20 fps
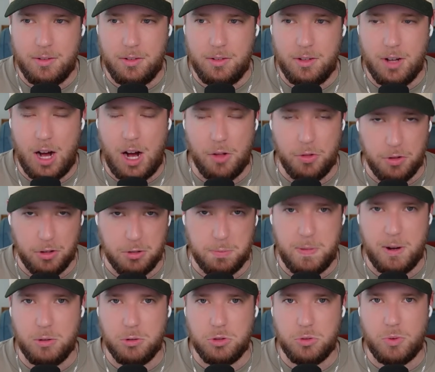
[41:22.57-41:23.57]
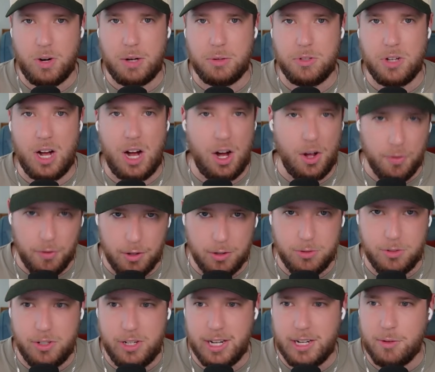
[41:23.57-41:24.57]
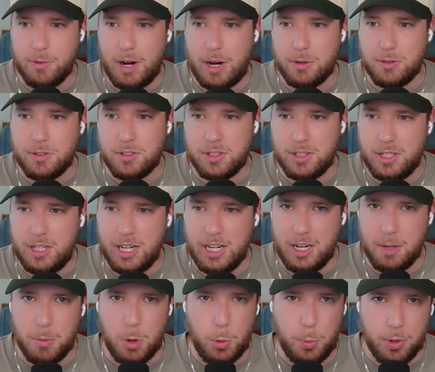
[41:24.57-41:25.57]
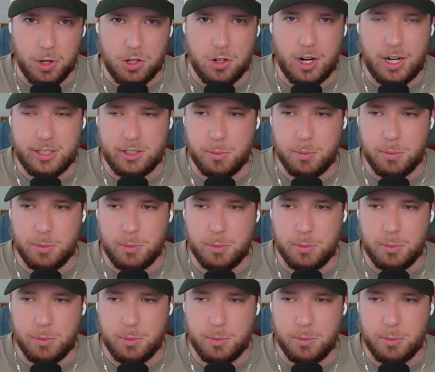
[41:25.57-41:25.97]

on those post routes, on those dig routes, getting him open across the